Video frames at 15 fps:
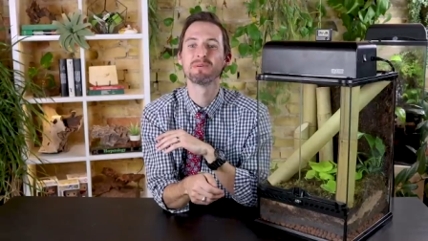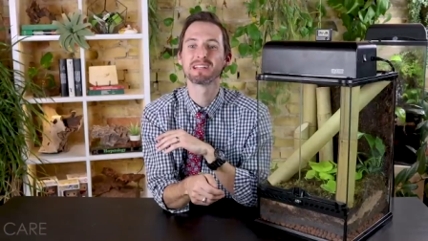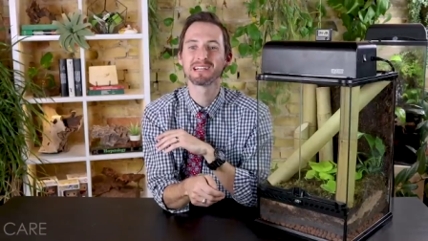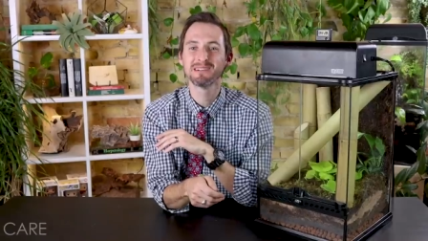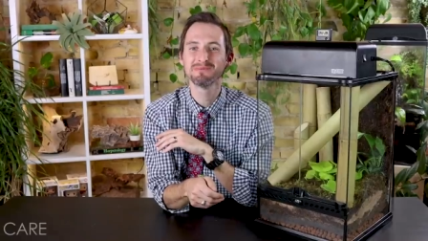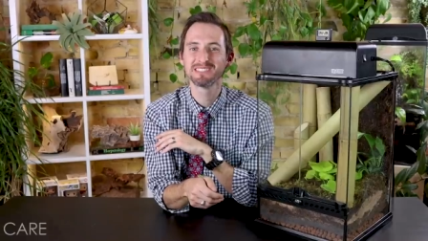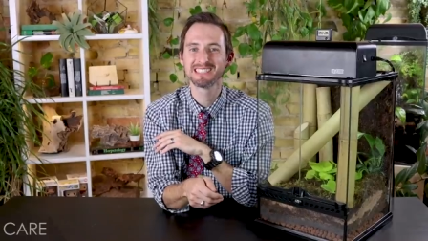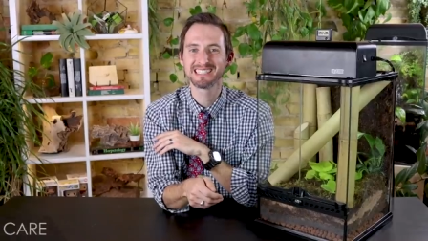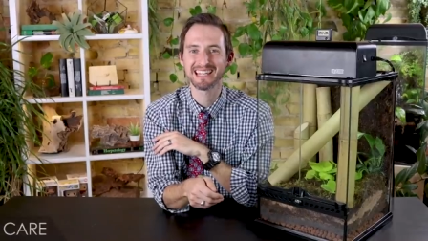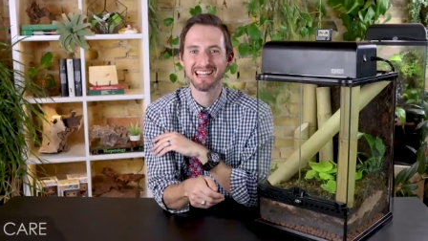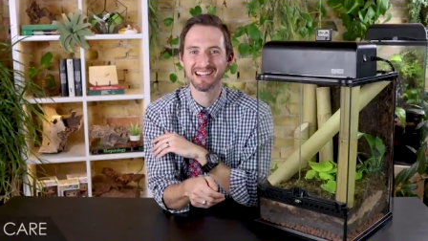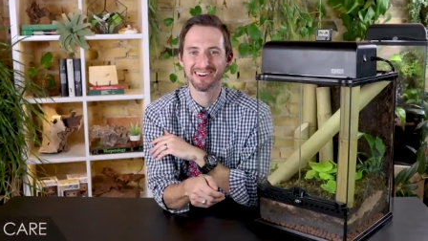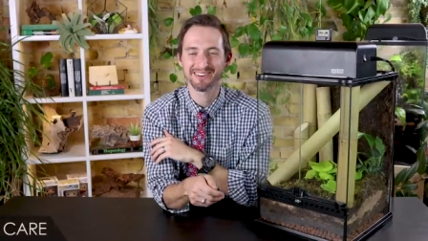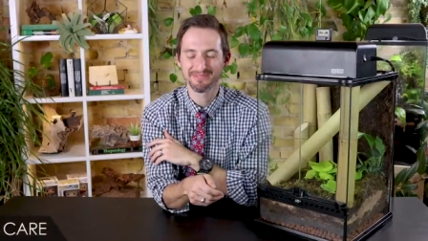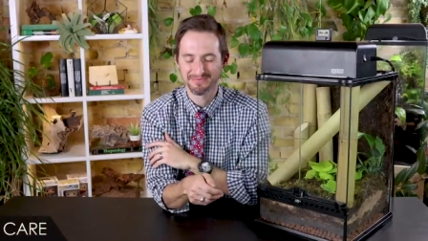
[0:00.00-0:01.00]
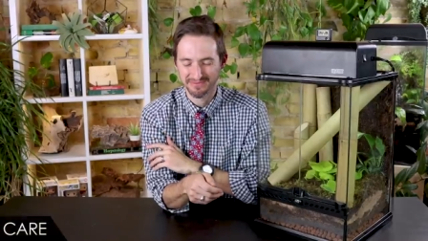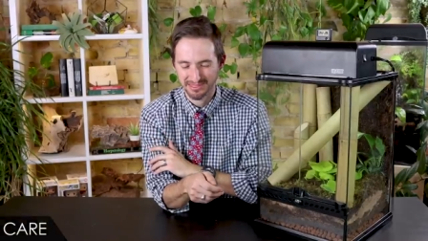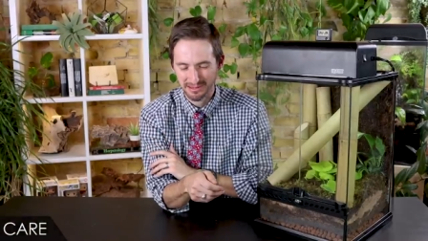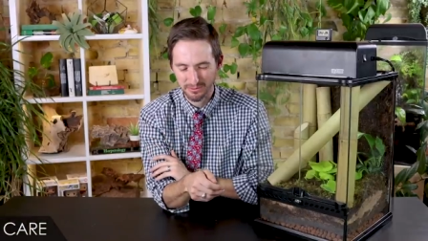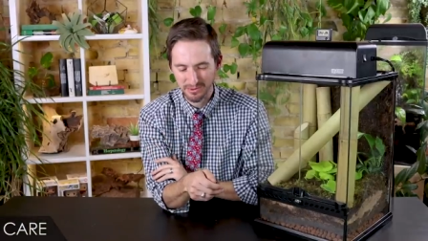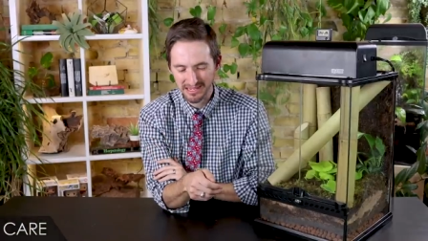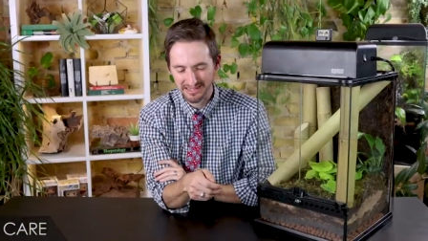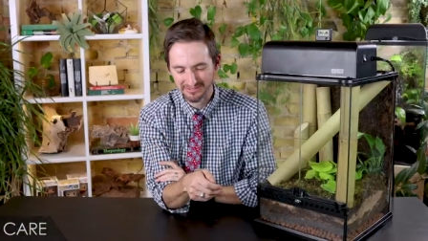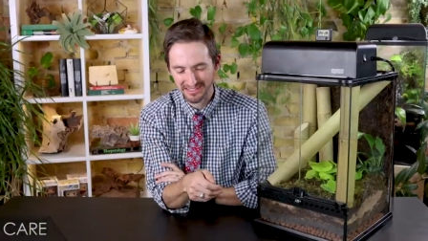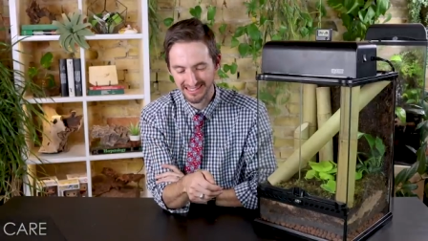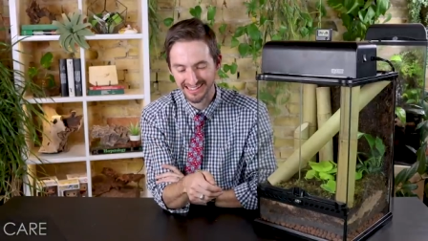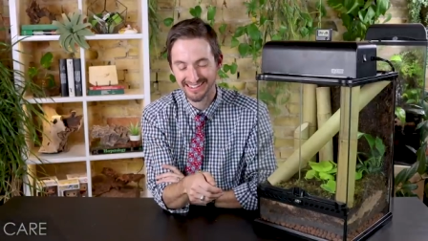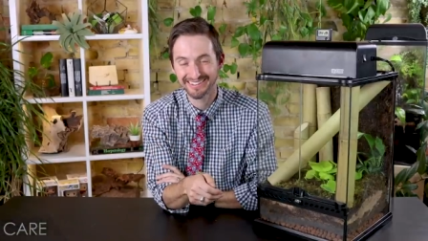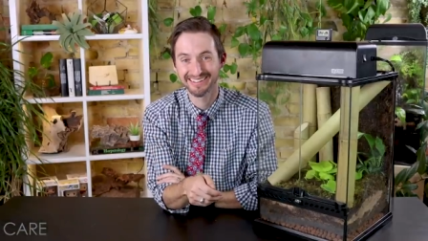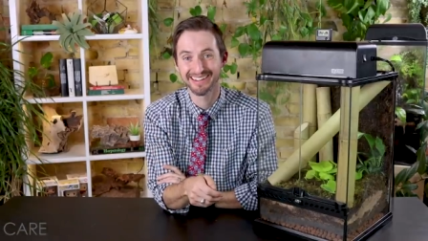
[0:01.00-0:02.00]
When it comes to care, we give the
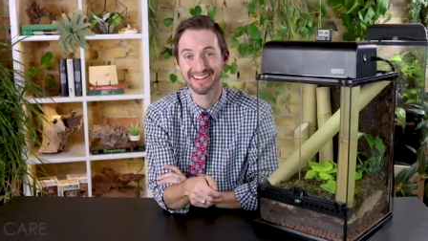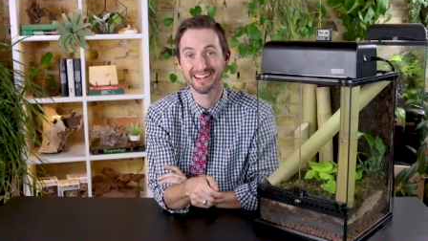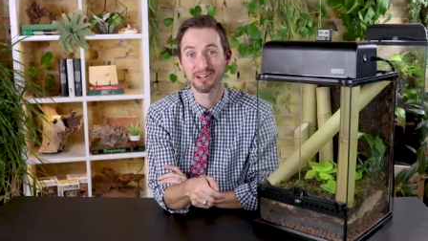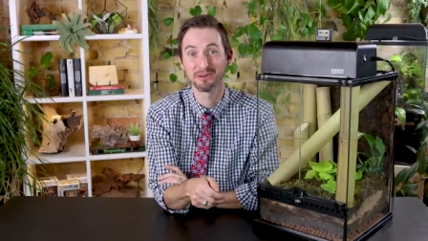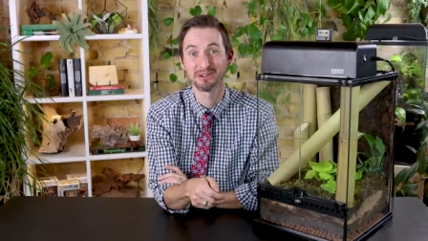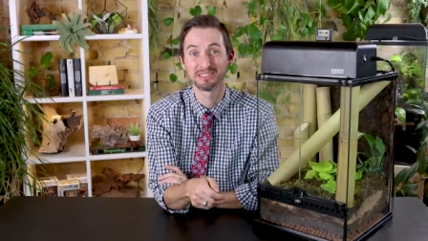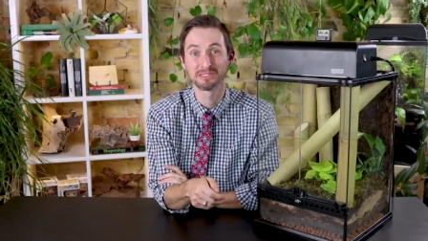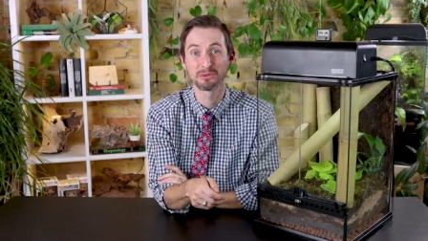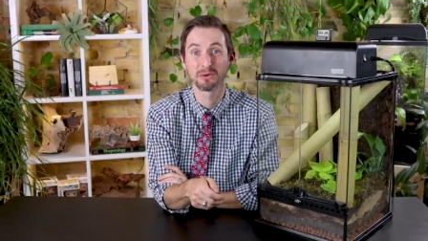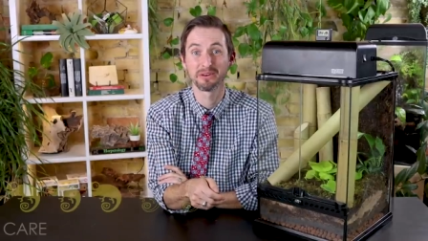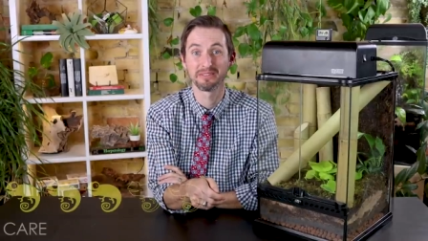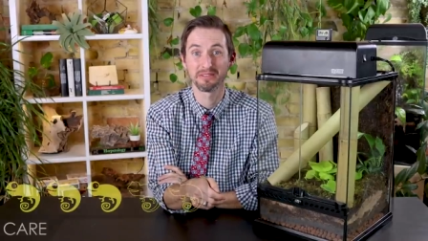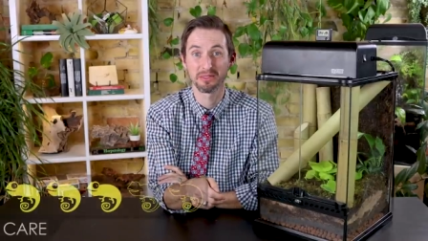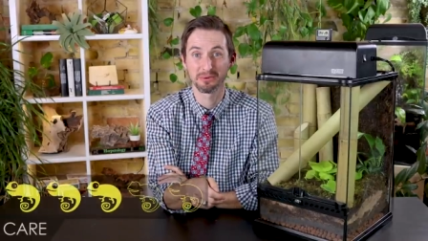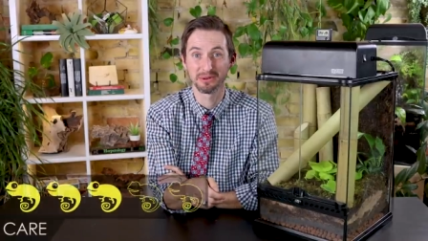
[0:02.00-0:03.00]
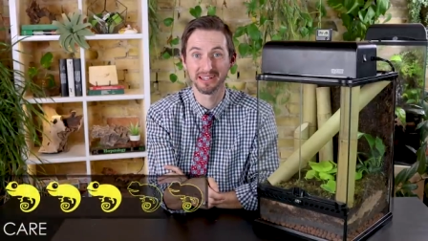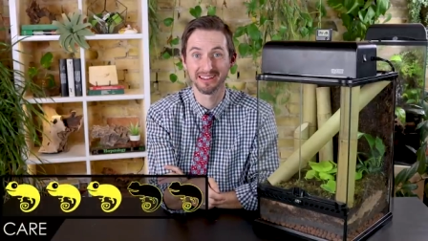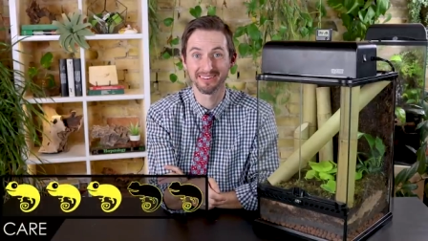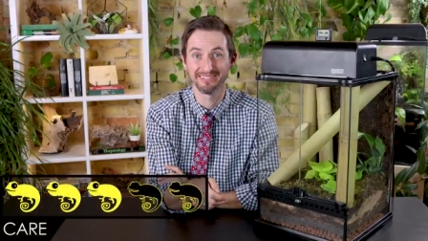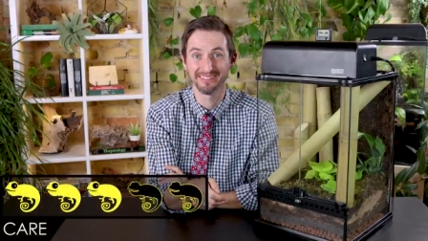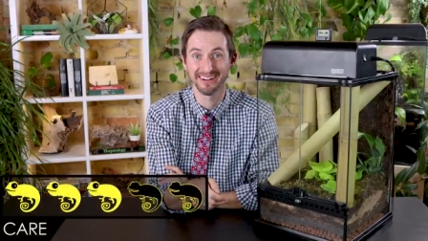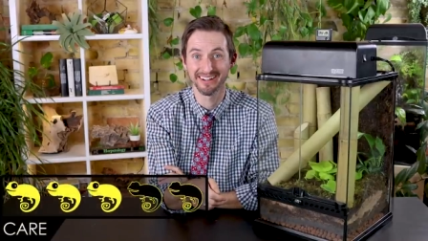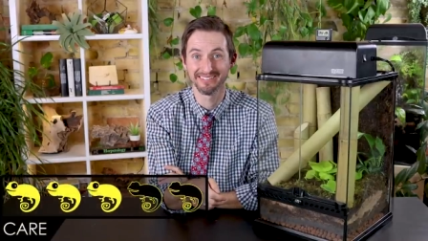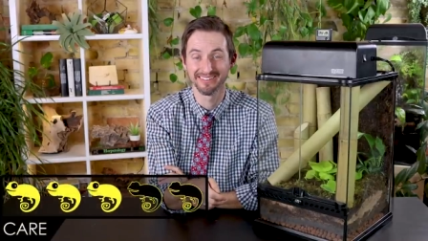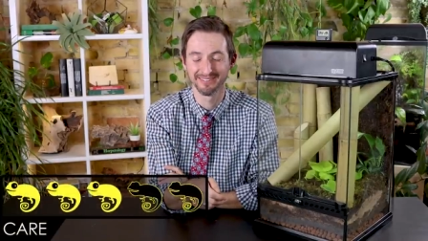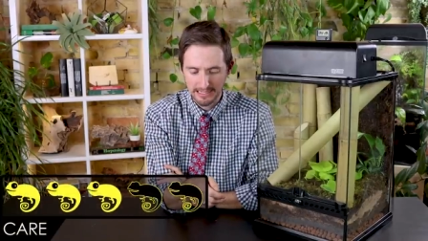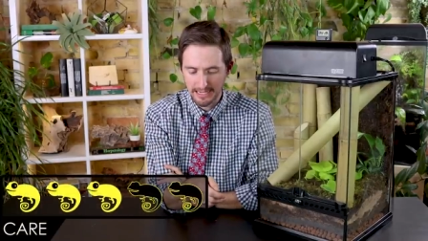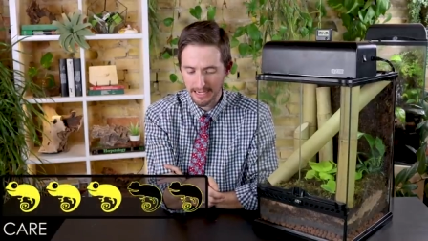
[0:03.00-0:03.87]
Neon day gecko a score of 3 out of 5.